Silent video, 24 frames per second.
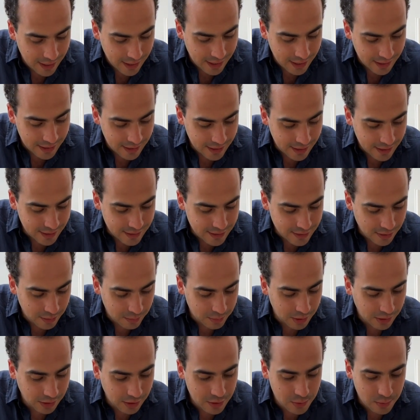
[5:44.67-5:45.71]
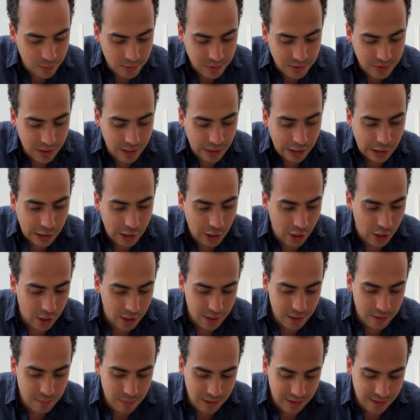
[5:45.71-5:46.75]
and it's something that you will see a lot
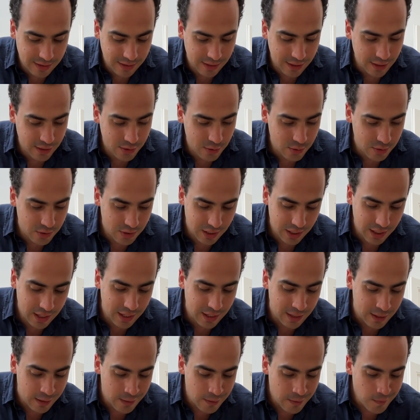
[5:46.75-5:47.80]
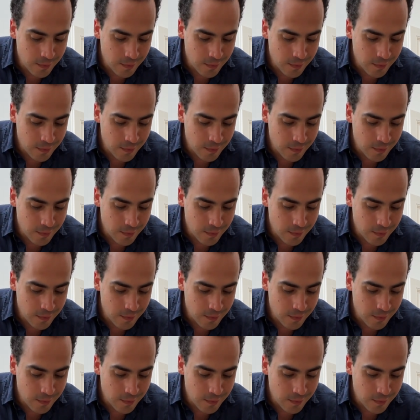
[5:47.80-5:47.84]
in Mexican cuisine.